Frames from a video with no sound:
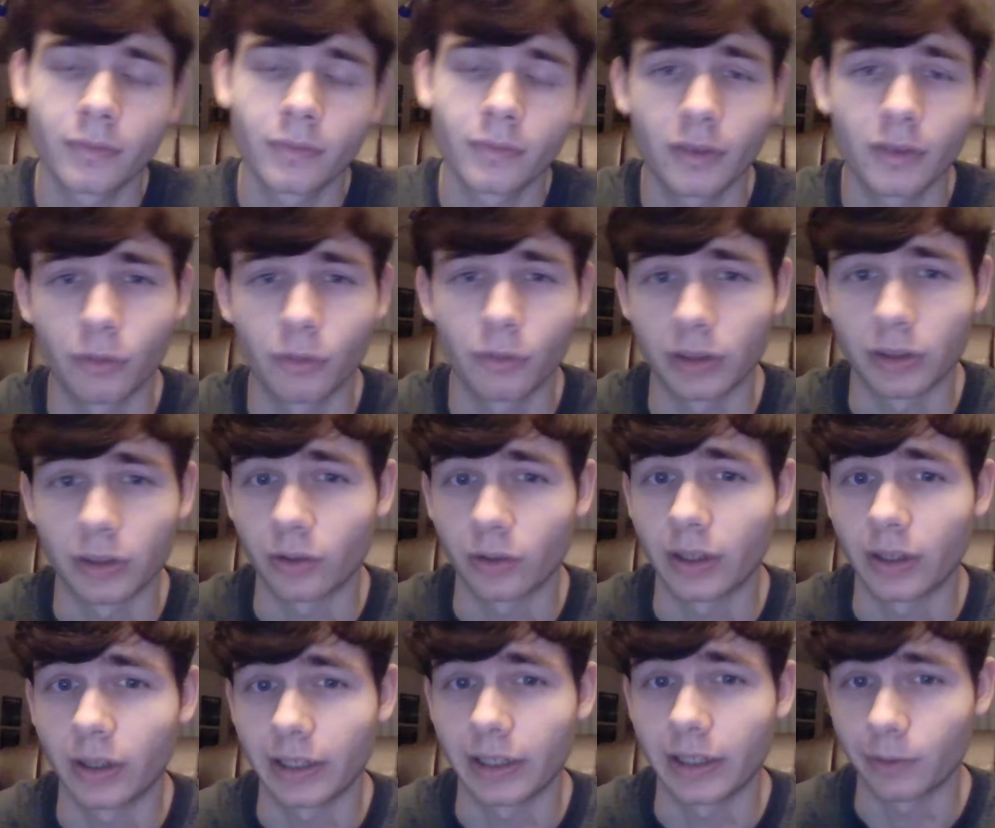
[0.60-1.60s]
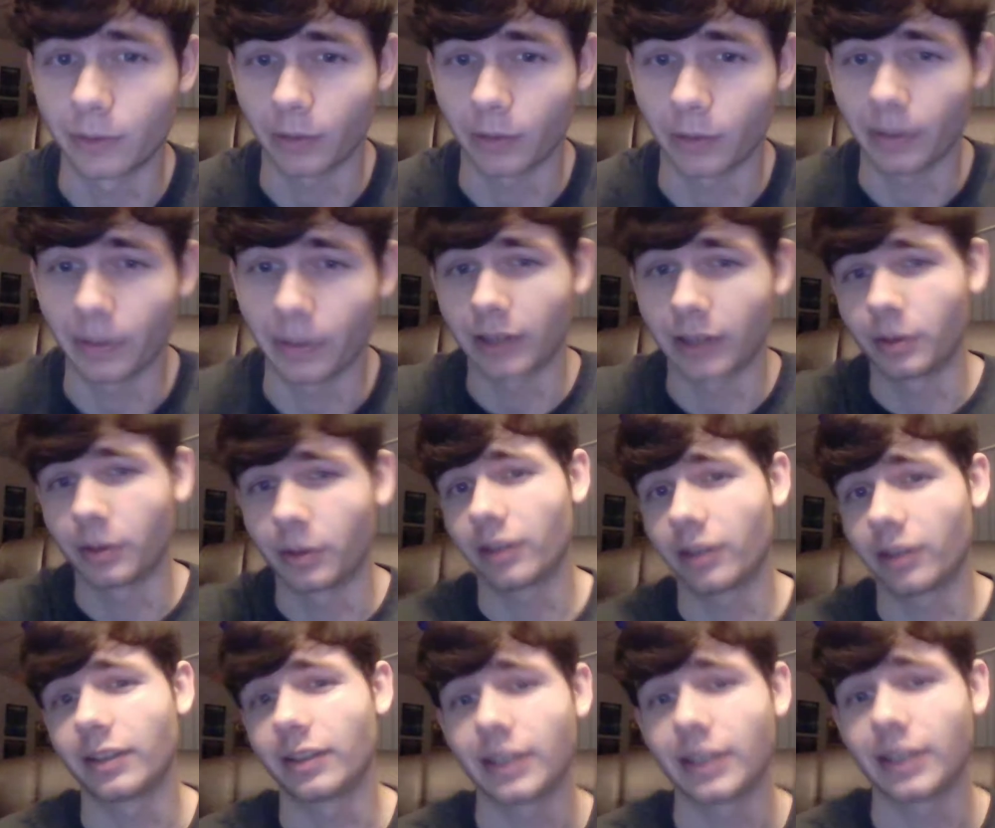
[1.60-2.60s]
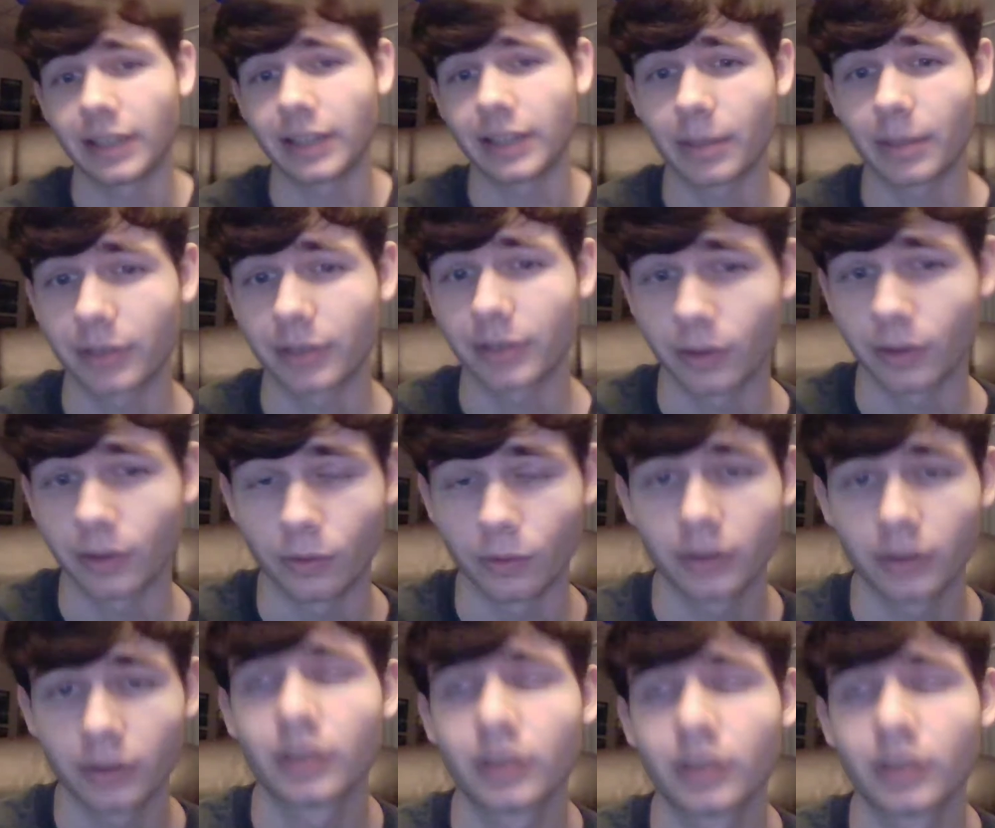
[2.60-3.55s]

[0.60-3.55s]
What's going on, guys? Welcome back to another D&D episode.